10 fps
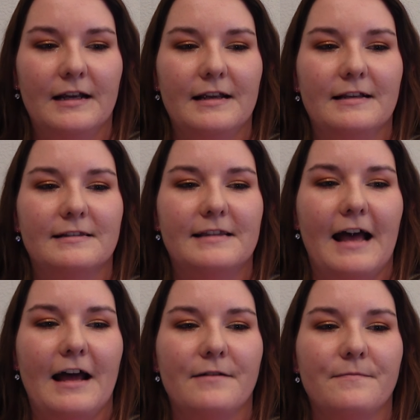is
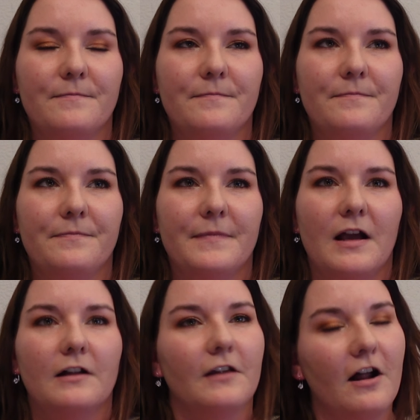that
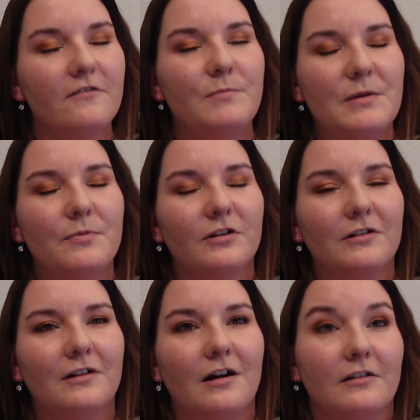a lot of people,